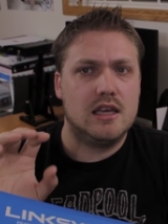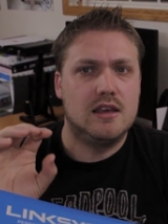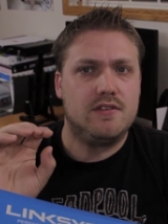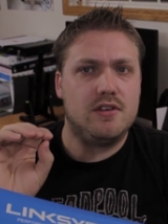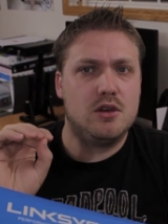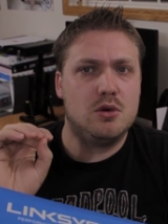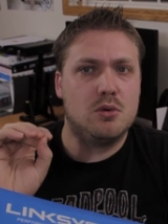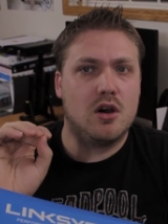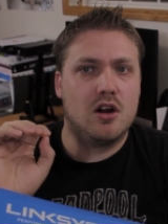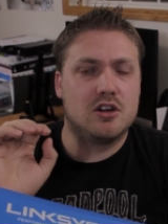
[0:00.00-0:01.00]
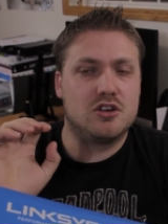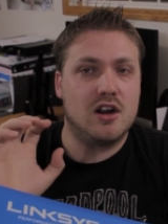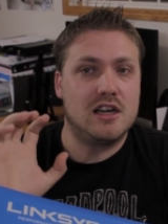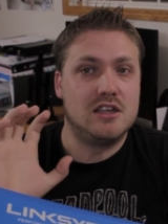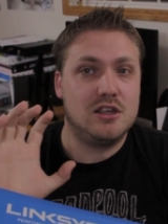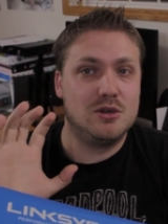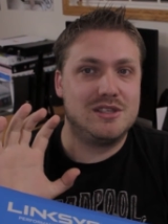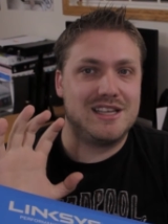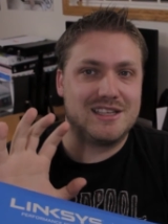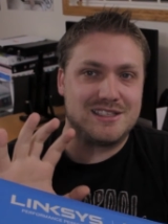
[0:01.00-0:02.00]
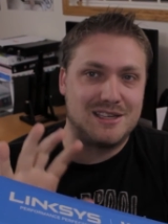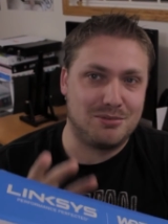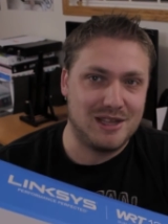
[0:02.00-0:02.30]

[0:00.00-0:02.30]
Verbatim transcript: If you are trying to use this to